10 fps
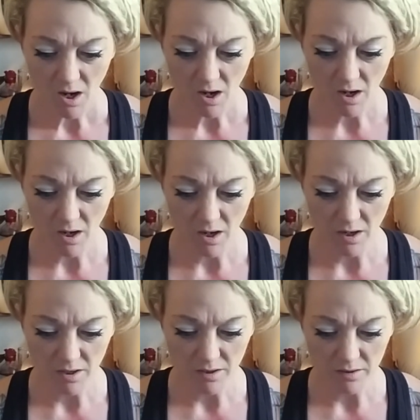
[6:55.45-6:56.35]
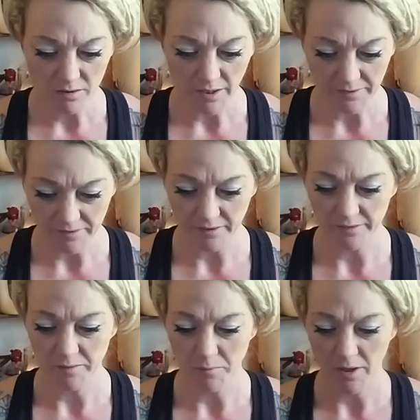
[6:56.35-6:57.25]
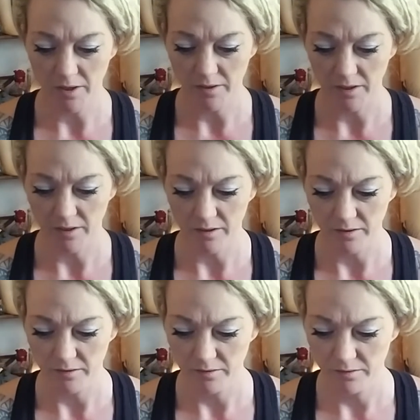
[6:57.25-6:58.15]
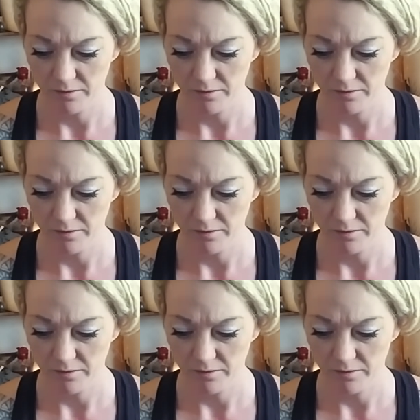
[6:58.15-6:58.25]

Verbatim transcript: uh, ethically mined and